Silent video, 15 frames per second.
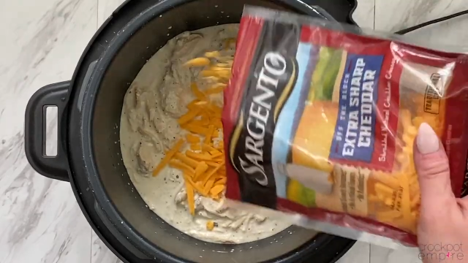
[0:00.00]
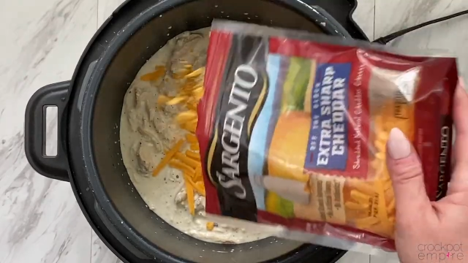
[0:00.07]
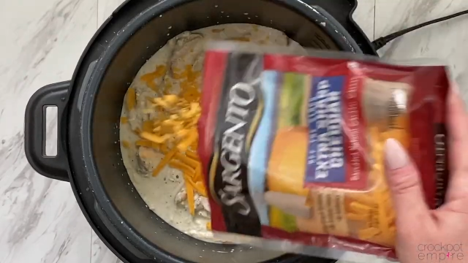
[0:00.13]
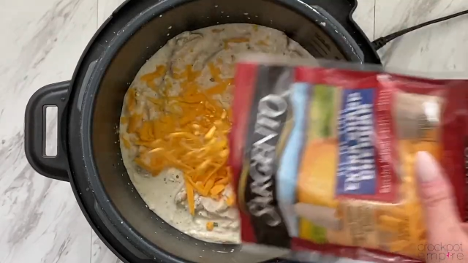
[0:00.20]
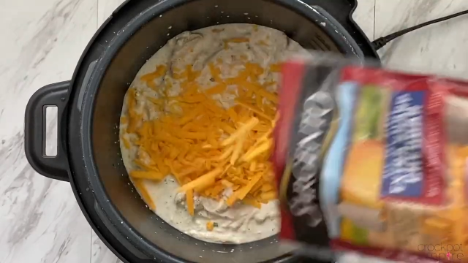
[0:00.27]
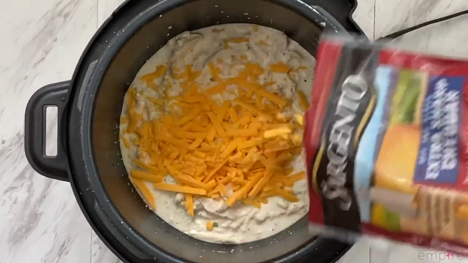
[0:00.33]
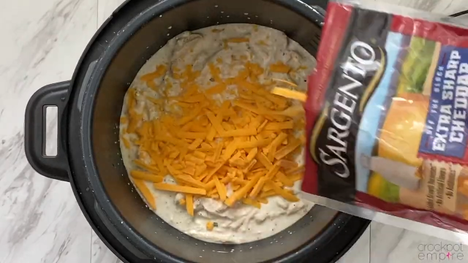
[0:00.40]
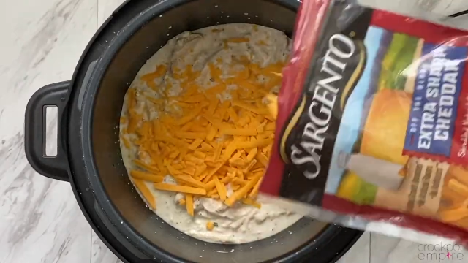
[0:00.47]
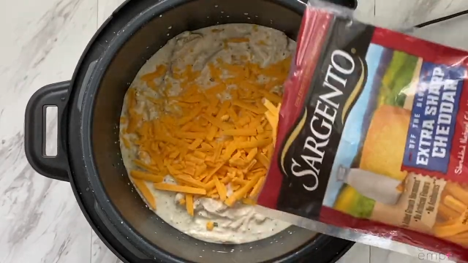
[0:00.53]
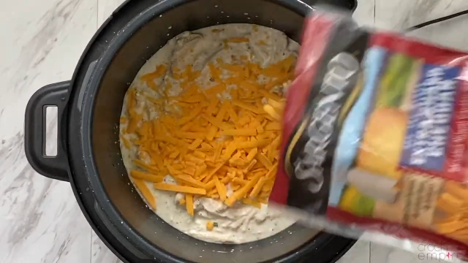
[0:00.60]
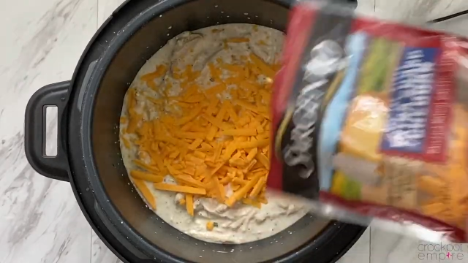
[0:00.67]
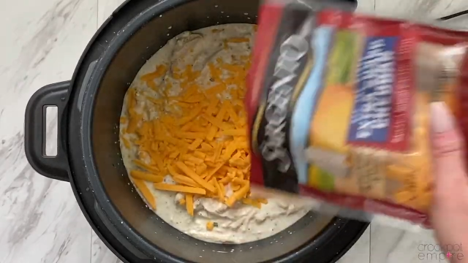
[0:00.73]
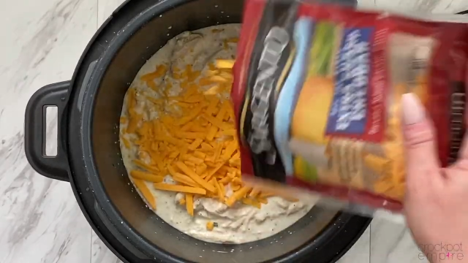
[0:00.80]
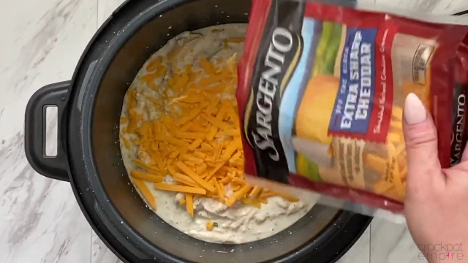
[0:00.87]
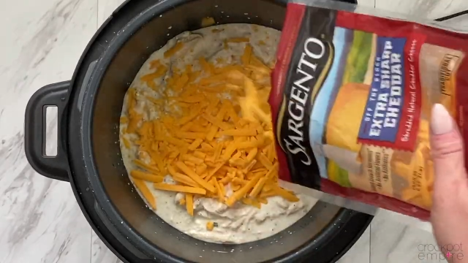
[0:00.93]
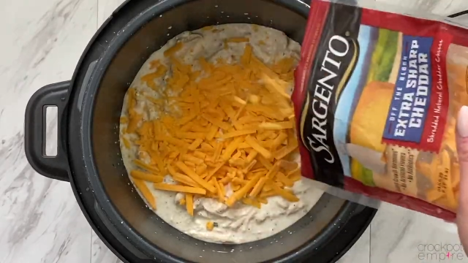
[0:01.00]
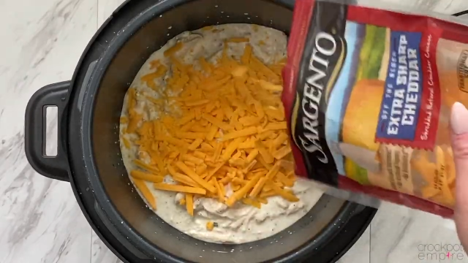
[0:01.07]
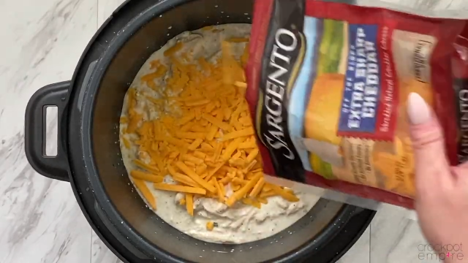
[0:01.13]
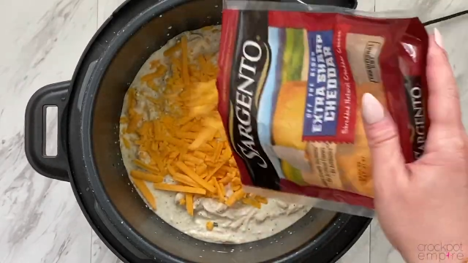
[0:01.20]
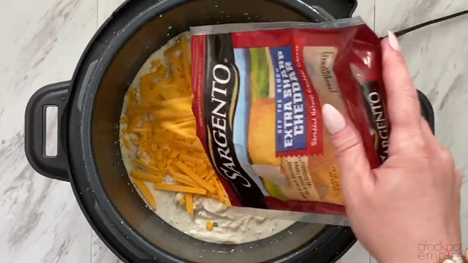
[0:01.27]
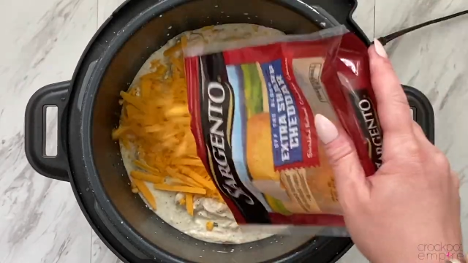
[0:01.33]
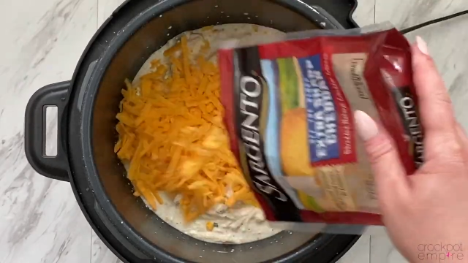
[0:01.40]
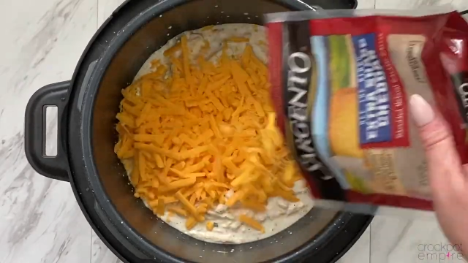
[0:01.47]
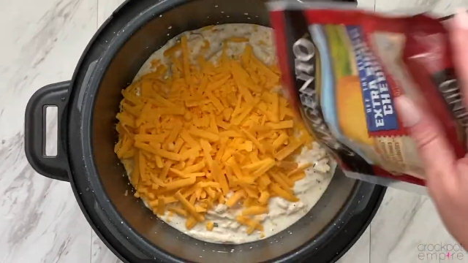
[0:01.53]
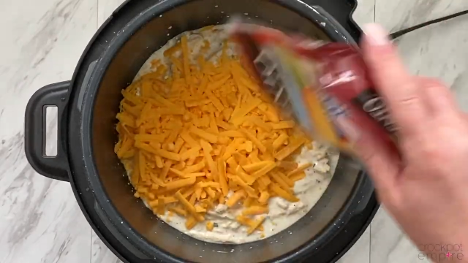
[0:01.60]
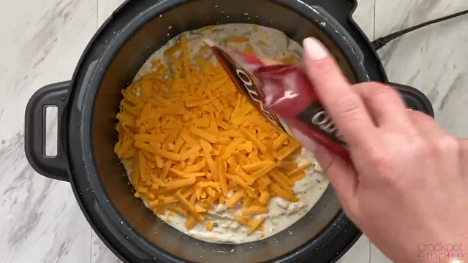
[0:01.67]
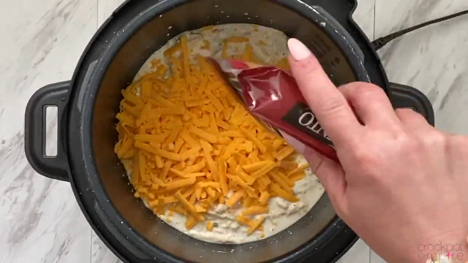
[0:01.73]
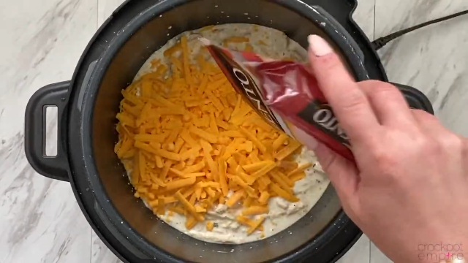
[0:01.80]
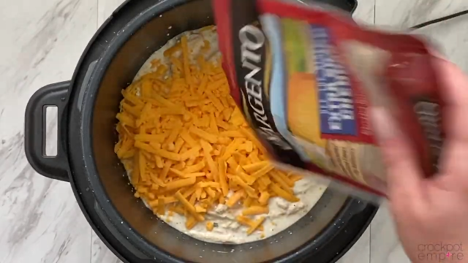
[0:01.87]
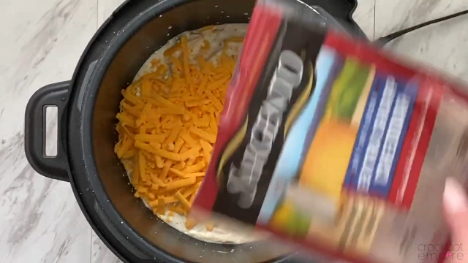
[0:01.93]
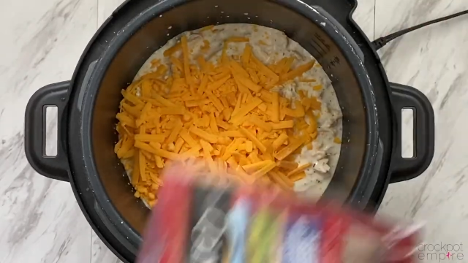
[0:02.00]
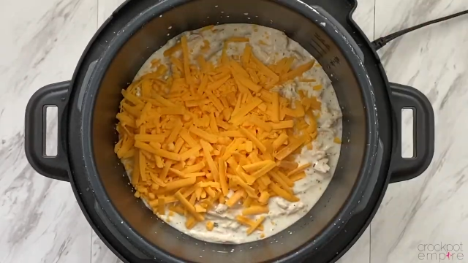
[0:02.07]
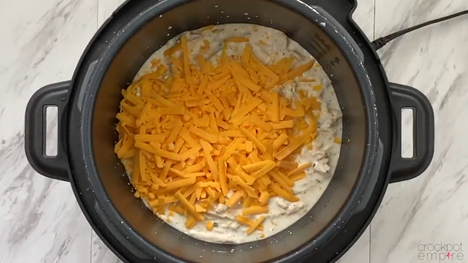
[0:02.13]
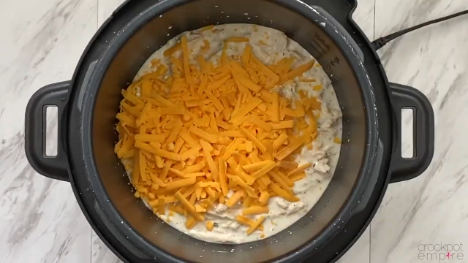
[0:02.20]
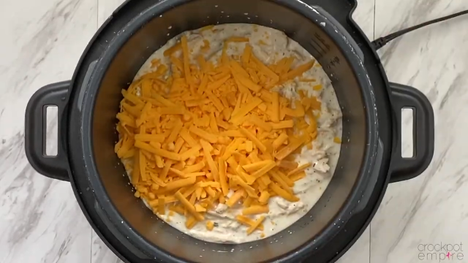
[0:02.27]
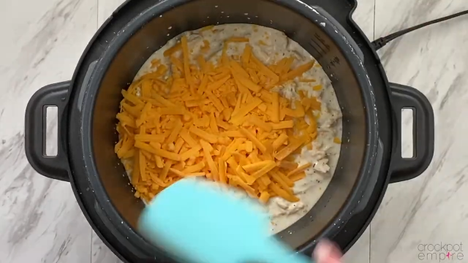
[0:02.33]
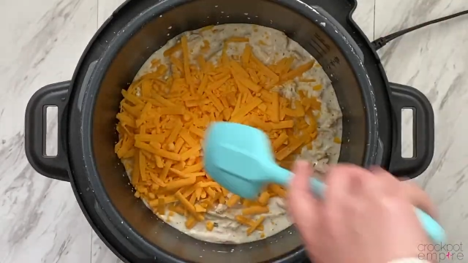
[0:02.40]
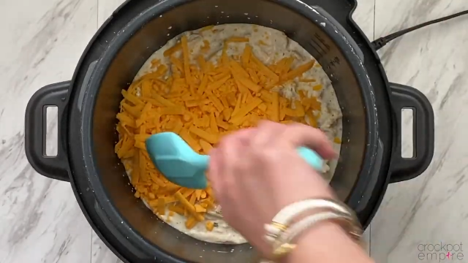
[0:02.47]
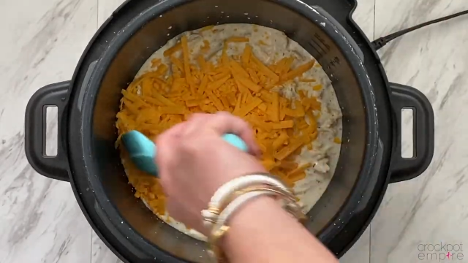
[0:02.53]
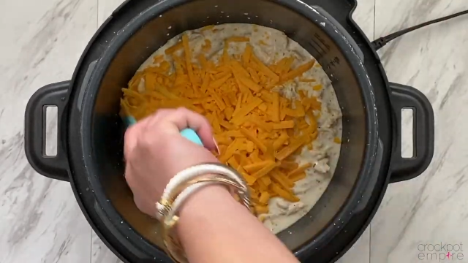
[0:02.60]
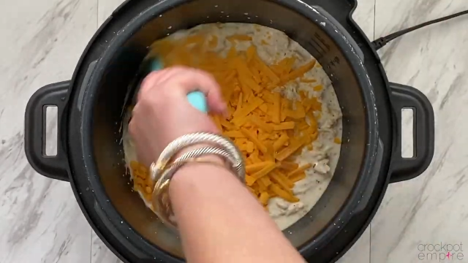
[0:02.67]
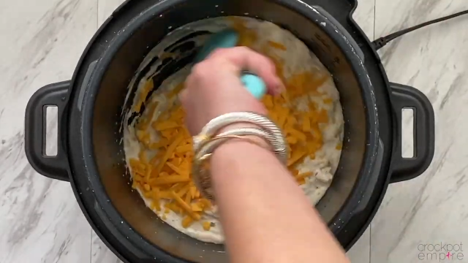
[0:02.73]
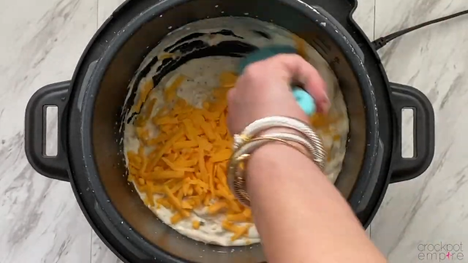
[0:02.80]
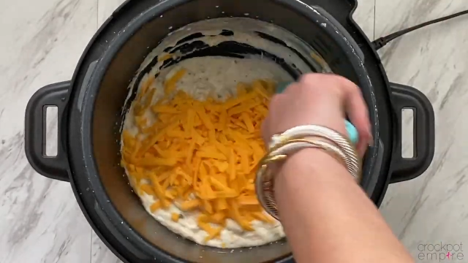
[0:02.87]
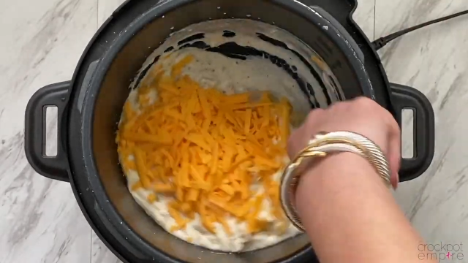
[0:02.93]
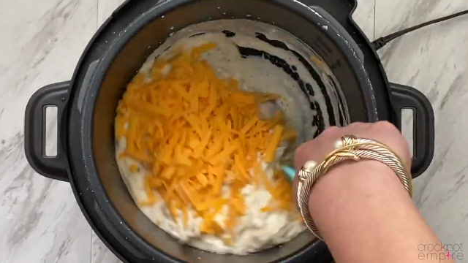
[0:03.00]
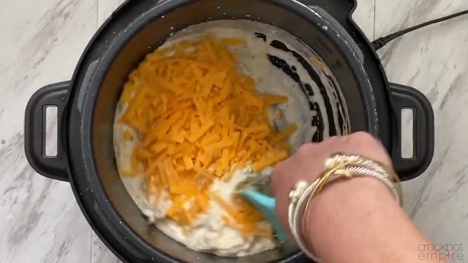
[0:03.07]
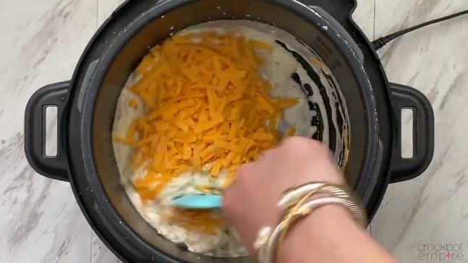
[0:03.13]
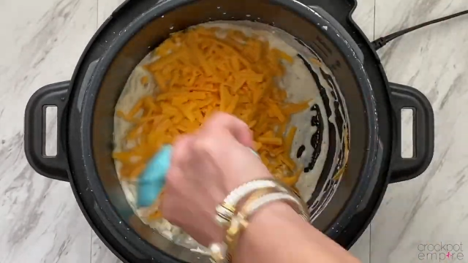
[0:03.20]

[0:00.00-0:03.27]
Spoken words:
[unreadable: no face in view]